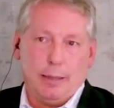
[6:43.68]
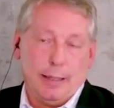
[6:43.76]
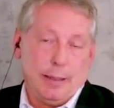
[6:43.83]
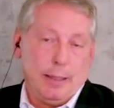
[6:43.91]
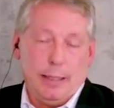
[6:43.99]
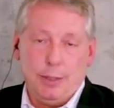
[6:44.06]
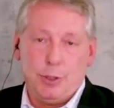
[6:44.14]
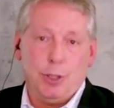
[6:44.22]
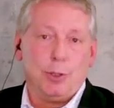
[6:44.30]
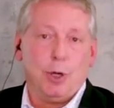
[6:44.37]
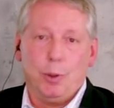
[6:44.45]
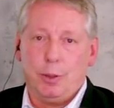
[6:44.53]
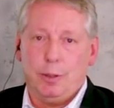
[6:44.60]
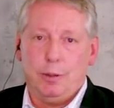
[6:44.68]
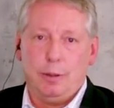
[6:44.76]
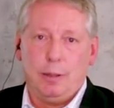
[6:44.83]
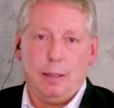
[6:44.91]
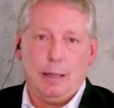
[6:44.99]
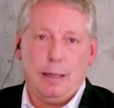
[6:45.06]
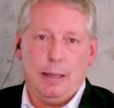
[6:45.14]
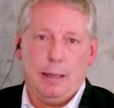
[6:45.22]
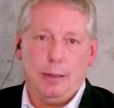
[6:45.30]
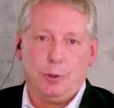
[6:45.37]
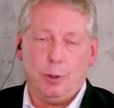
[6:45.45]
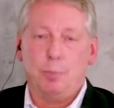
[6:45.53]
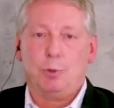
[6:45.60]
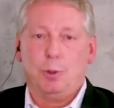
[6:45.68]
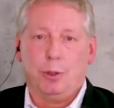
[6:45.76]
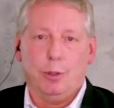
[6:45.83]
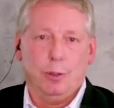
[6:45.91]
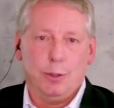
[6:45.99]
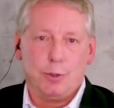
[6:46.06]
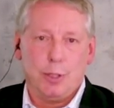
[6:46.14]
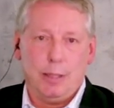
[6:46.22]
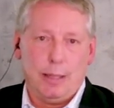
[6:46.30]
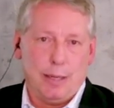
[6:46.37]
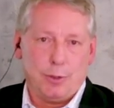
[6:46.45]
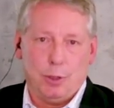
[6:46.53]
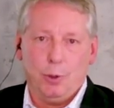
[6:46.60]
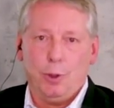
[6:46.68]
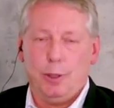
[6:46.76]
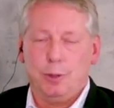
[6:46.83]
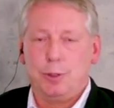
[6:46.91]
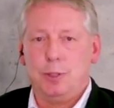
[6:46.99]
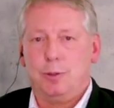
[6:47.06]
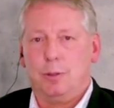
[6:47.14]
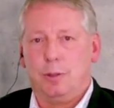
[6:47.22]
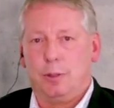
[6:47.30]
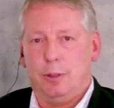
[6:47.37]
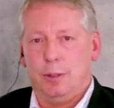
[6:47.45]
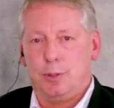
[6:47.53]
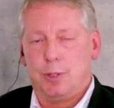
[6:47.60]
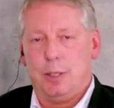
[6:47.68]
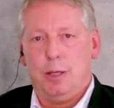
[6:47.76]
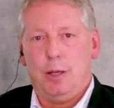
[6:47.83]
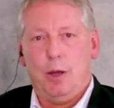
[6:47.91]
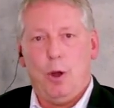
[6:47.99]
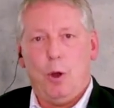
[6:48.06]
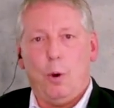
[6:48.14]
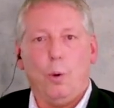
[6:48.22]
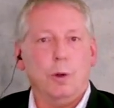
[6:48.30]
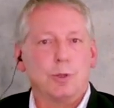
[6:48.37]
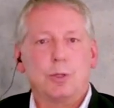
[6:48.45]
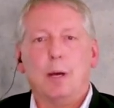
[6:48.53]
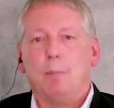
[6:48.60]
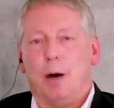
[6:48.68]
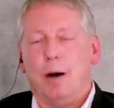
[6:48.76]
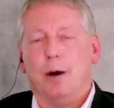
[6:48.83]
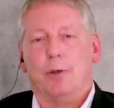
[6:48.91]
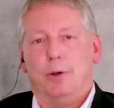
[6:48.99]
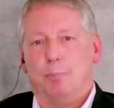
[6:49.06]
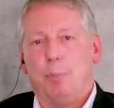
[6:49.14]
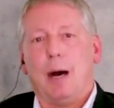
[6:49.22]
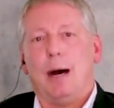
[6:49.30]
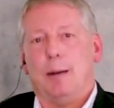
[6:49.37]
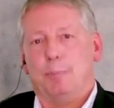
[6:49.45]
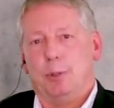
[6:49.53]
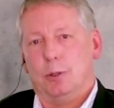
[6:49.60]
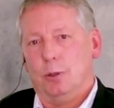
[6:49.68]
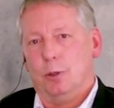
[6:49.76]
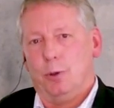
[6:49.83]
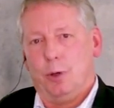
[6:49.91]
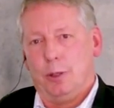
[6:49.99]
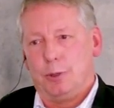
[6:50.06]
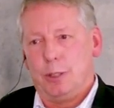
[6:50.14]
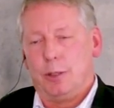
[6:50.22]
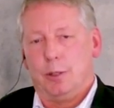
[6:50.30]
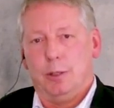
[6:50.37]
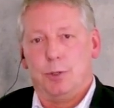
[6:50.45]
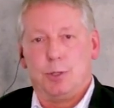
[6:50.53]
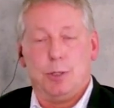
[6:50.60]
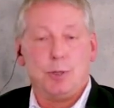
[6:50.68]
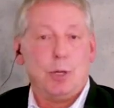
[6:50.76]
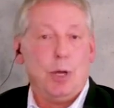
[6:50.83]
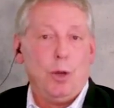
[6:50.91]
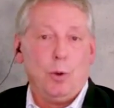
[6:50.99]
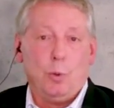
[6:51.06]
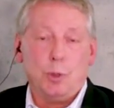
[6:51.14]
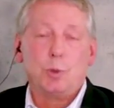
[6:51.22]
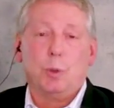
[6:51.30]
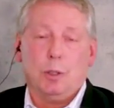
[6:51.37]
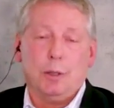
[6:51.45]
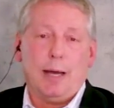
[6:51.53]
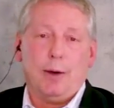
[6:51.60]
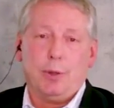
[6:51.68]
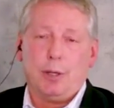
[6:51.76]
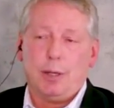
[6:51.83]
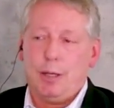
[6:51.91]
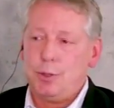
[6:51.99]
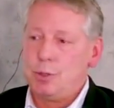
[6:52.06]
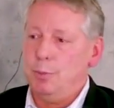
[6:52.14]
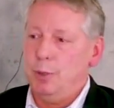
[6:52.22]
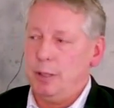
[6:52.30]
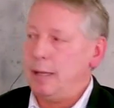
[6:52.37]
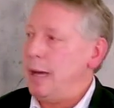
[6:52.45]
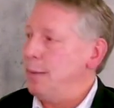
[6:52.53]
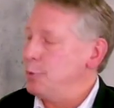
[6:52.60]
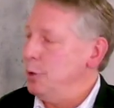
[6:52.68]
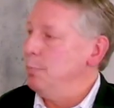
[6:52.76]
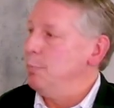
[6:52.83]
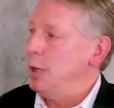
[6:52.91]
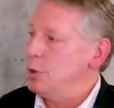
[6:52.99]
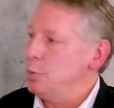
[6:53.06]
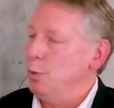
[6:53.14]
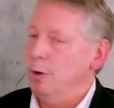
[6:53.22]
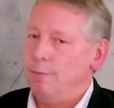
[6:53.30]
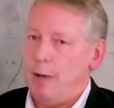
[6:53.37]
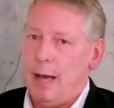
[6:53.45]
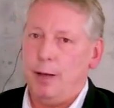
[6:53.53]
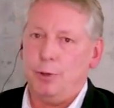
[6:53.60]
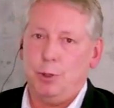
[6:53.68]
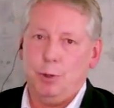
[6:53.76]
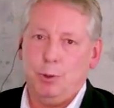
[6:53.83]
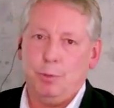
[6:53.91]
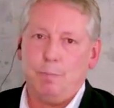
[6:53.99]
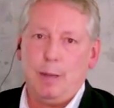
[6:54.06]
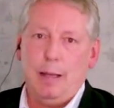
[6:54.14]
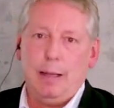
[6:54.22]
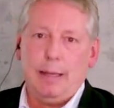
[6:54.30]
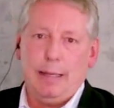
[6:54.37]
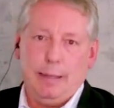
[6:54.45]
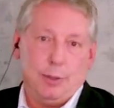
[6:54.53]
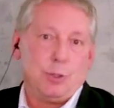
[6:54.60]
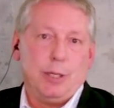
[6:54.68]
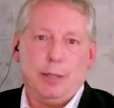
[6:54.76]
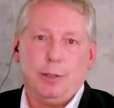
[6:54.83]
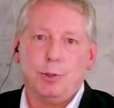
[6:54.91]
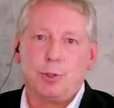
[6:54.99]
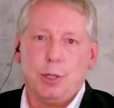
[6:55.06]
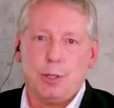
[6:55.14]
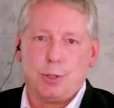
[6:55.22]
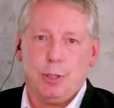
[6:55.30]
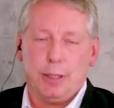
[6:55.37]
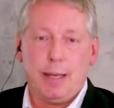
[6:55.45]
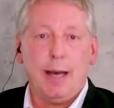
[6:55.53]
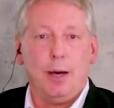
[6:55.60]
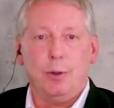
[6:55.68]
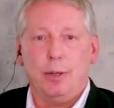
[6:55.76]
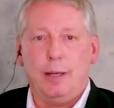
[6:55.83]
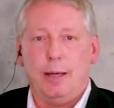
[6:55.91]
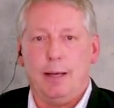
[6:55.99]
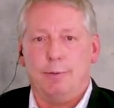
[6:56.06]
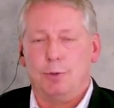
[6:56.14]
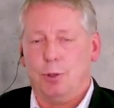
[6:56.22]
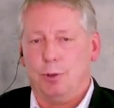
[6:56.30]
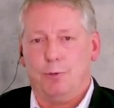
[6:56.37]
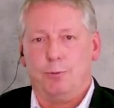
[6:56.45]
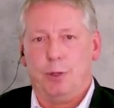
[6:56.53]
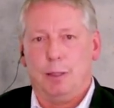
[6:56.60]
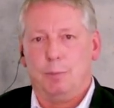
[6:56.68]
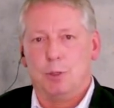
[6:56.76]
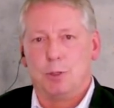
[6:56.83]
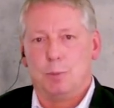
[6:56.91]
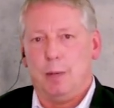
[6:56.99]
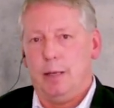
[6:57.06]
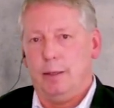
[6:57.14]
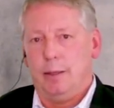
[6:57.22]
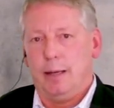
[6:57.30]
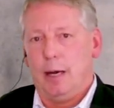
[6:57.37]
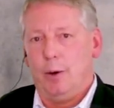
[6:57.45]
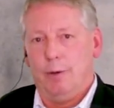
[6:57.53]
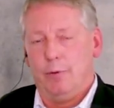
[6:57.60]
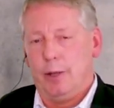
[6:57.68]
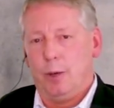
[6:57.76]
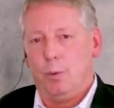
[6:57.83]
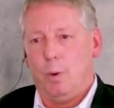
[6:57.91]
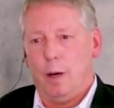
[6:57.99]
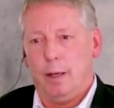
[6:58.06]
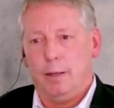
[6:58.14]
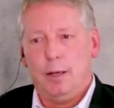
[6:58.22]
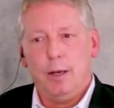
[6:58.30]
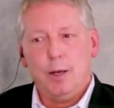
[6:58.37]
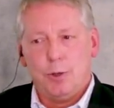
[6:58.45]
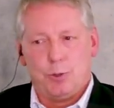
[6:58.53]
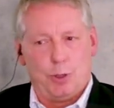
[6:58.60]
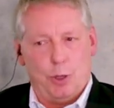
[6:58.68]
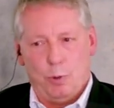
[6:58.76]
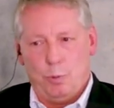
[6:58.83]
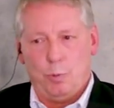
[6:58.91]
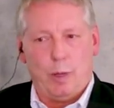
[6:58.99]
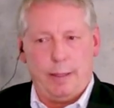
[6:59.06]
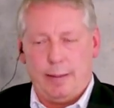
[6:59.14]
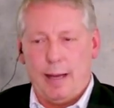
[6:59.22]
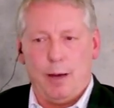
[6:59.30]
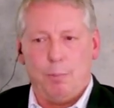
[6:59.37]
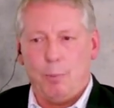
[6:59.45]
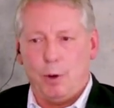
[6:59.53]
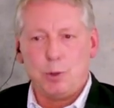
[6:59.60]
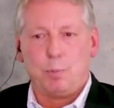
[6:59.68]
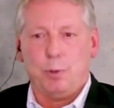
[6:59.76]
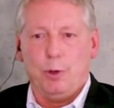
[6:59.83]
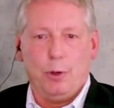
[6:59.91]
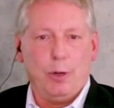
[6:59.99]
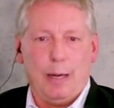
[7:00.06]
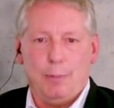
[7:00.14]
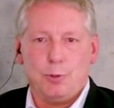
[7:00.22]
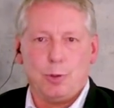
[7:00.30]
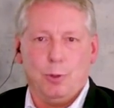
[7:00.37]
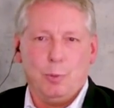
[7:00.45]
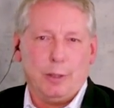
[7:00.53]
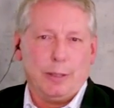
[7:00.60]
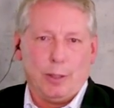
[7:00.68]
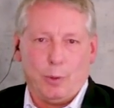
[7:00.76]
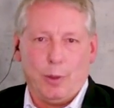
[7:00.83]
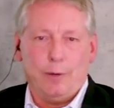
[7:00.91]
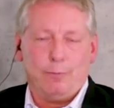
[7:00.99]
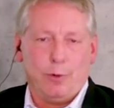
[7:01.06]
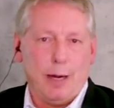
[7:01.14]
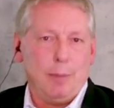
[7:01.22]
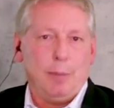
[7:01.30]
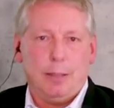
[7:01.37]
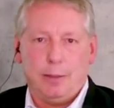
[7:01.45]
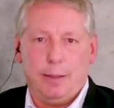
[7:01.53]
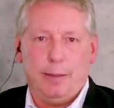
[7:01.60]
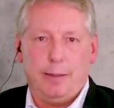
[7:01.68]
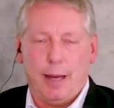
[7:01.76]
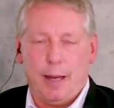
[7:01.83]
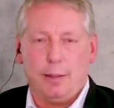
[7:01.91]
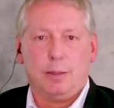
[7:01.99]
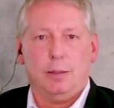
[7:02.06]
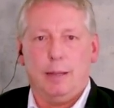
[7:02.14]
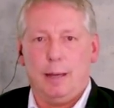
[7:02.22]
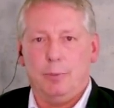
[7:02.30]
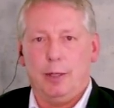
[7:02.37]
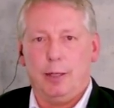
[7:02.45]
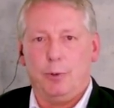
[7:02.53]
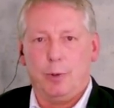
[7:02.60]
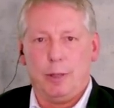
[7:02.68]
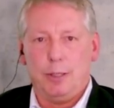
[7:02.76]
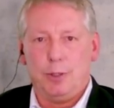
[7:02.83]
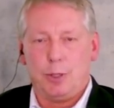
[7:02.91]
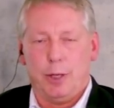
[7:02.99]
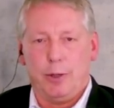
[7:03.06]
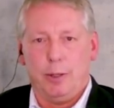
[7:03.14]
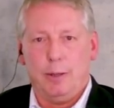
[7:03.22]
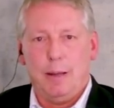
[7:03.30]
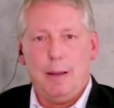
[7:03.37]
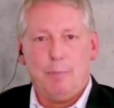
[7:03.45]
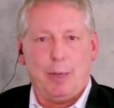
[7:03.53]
EZT token, cryptocurrency as a loyalty currency, or some other popular loyalty currencies, which would allow the customer to capture much more value in a single trusted account and have total freedom to spend it however they want. So right now, most programs are really quite fragmented and not collaborating with each other.